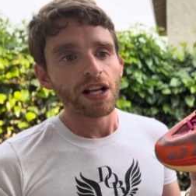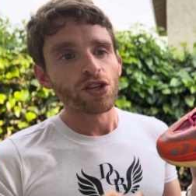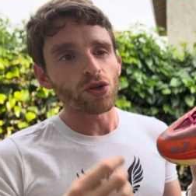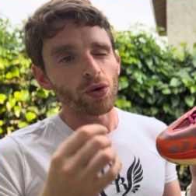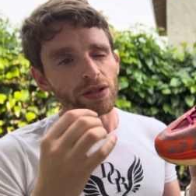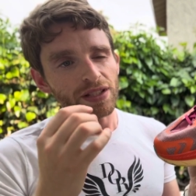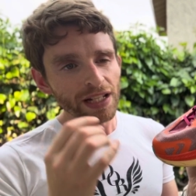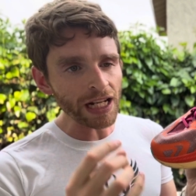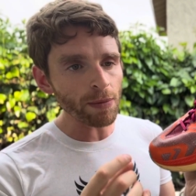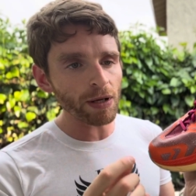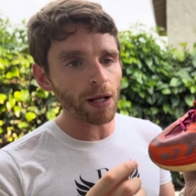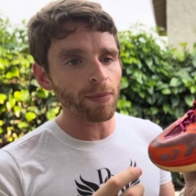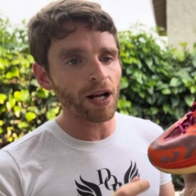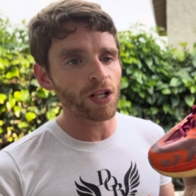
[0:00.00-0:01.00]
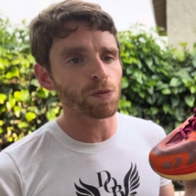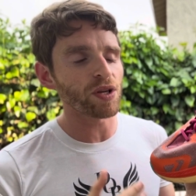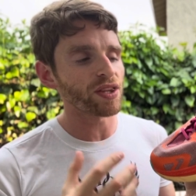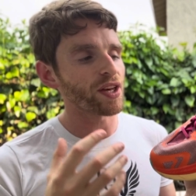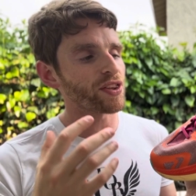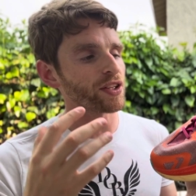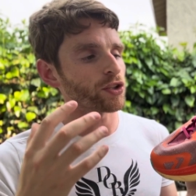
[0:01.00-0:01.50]
so a teeny bit of bounce but
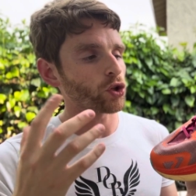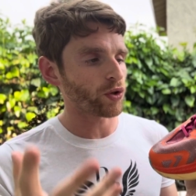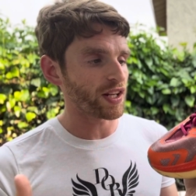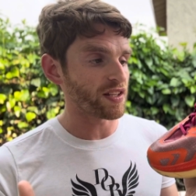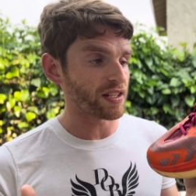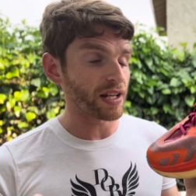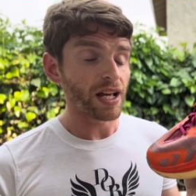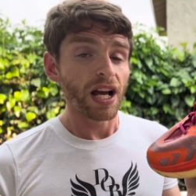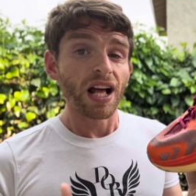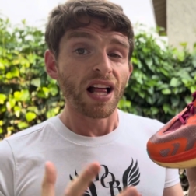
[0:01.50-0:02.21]
nothing crazy.